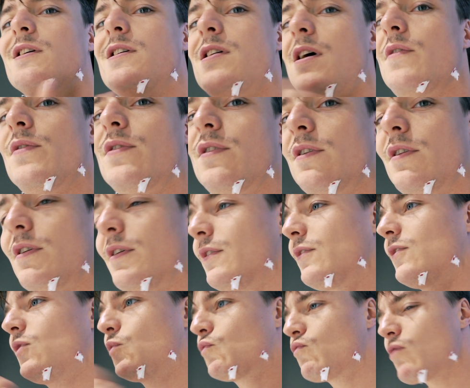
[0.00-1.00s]
Cut the
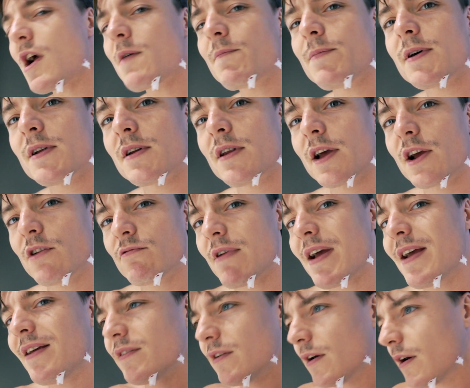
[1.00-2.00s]
subscribe button like a
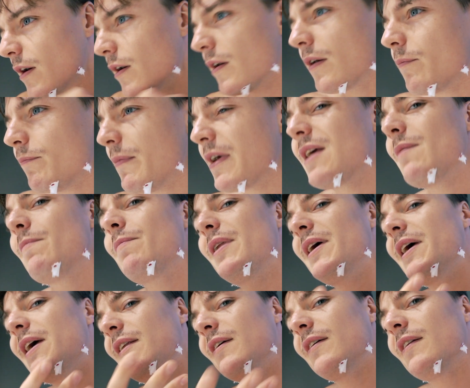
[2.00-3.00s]
razor, make it
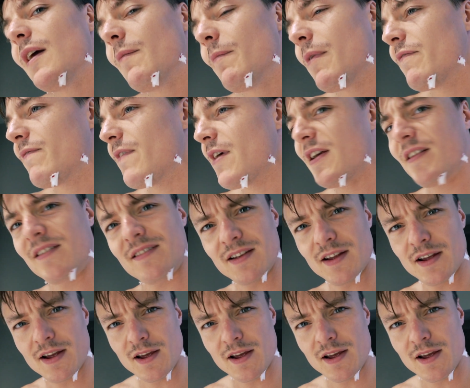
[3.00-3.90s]
bleed like my face.